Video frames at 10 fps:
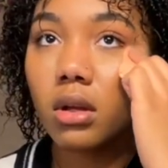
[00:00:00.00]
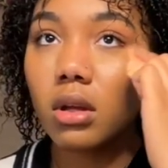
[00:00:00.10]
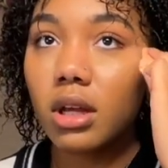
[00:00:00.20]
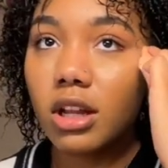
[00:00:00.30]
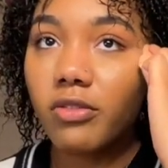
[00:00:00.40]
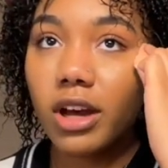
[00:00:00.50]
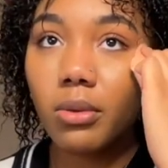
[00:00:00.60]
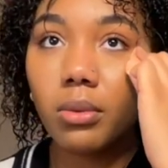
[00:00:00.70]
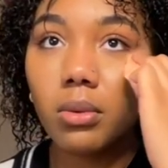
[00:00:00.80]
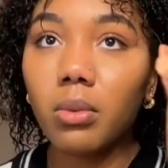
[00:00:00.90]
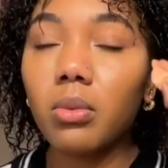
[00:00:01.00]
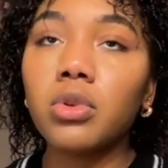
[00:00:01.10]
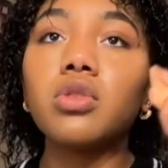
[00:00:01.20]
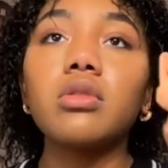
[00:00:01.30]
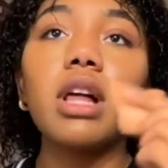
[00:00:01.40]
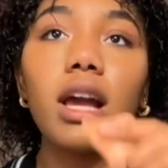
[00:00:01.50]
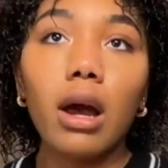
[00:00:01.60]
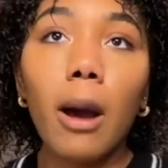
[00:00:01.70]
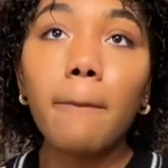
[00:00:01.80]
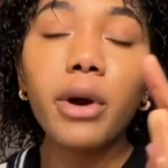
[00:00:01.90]
And if I do like
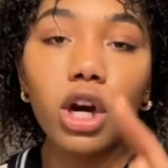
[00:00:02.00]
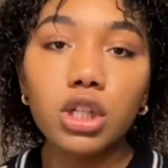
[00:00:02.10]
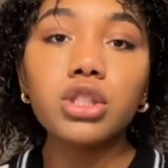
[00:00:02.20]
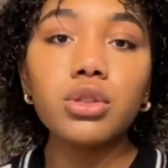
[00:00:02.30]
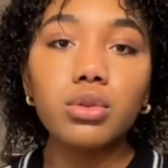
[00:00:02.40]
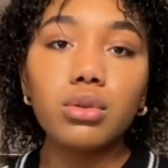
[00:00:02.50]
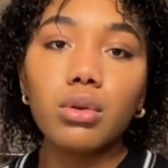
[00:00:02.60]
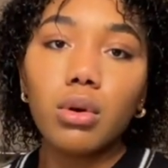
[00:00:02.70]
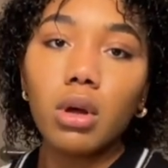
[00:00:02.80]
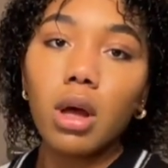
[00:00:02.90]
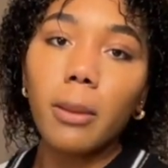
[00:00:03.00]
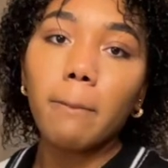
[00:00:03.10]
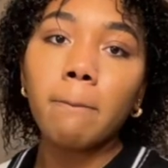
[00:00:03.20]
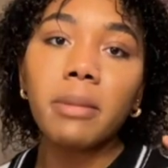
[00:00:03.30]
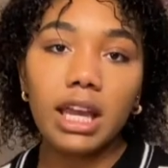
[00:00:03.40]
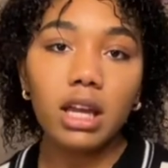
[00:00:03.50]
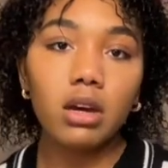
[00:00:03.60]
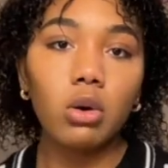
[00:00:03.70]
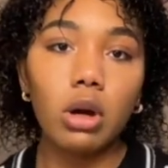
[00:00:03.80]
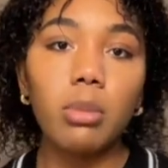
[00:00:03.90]
a partial bake
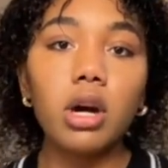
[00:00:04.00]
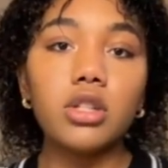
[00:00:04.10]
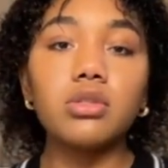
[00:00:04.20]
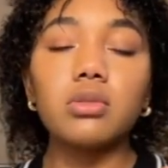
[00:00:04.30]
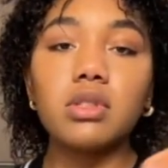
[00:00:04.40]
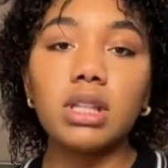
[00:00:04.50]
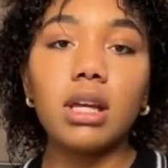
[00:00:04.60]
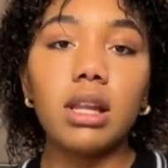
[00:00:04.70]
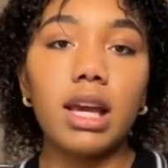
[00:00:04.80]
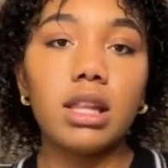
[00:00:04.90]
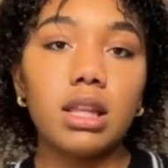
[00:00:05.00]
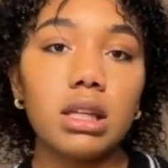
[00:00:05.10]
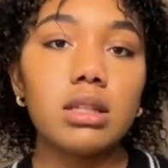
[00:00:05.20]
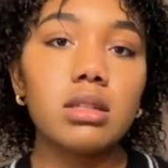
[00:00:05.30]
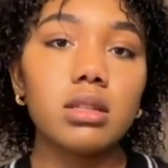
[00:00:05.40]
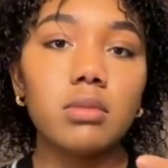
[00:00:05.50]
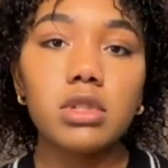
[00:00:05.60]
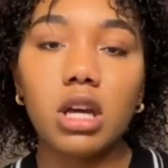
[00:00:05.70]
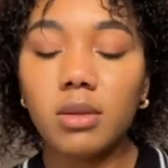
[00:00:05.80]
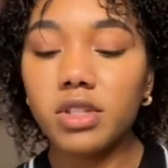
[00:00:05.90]
or a partial set like this,
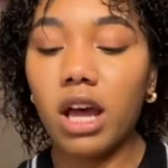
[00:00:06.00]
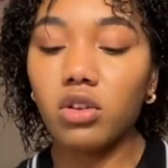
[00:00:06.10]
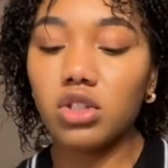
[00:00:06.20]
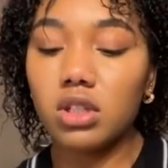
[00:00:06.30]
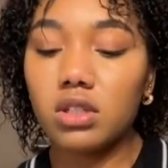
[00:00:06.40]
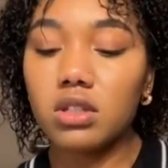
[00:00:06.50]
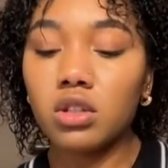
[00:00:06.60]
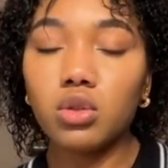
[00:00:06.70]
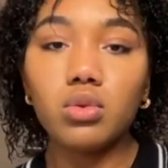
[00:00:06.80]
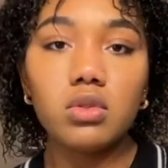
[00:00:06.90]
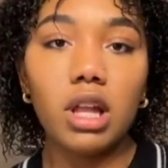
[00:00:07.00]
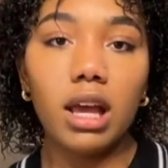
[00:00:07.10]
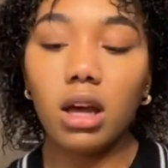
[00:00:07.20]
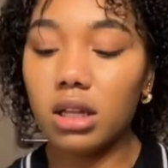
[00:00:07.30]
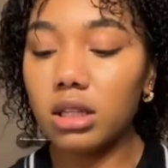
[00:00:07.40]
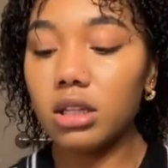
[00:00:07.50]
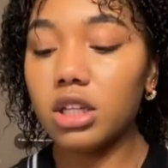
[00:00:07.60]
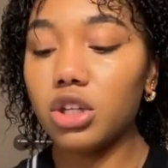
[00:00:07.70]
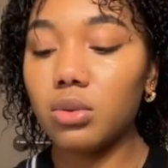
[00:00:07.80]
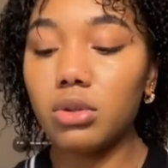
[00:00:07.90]
sometimes I'll just use like a
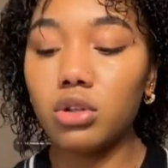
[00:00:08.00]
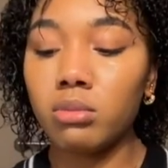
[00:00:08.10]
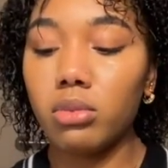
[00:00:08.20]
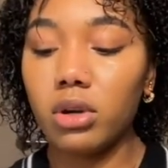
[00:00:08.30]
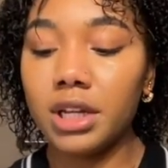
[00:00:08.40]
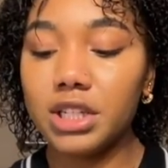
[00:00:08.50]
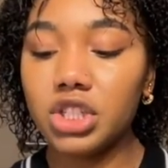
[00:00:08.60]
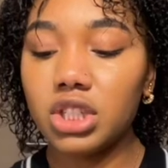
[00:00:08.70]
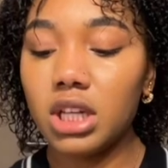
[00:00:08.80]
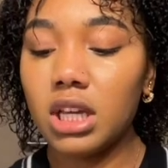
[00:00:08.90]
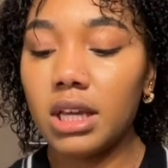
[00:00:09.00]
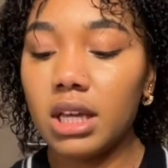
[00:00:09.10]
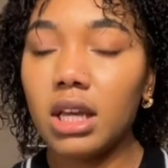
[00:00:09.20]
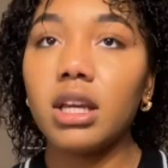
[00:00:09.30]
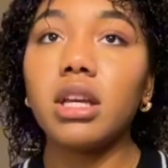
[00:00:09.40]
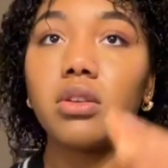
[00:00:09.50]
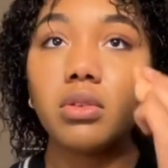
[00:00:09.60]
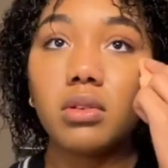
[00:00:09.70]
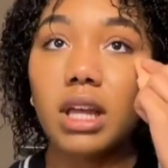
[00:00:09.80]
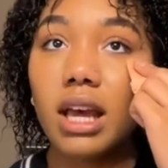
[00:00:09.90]
cute little brush and
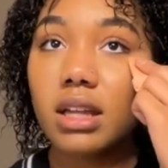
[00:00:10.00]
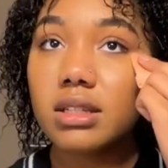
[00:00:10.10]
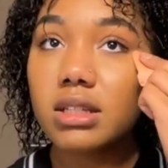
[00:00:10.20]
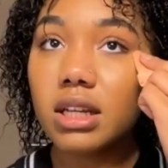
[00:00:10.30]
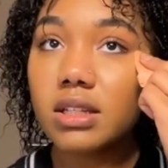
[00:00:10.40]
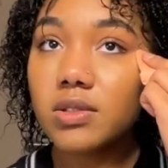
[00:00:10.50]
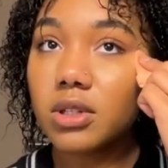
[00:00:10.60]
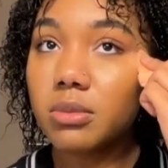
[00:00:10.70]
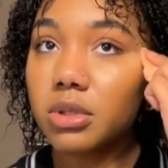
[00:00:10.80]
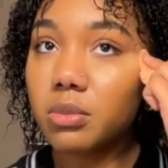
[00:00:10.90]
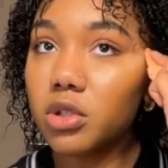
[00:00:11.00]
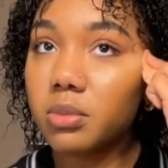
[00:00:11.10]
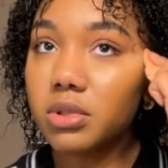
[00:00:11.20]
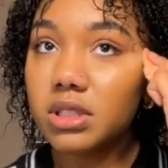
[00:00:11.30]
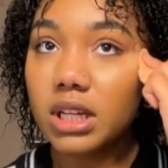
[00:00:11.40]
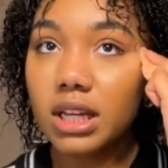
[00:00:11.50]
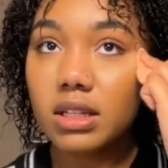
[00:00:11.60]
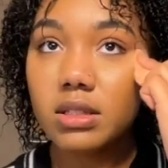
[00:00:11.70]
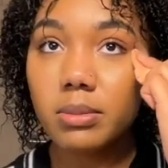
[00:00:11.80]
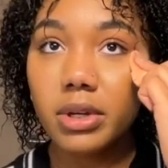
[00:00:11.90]
do that instead so it could be more
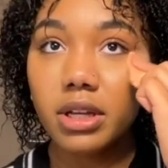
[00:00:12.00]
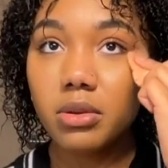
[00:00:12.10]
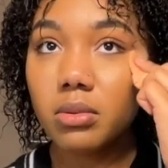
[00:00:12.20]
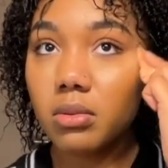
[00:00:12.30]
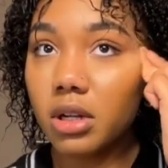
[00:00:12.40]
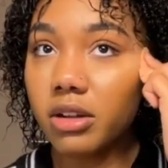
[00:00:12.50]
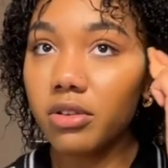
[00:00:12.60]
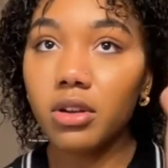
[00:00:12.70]
precise, but whatever.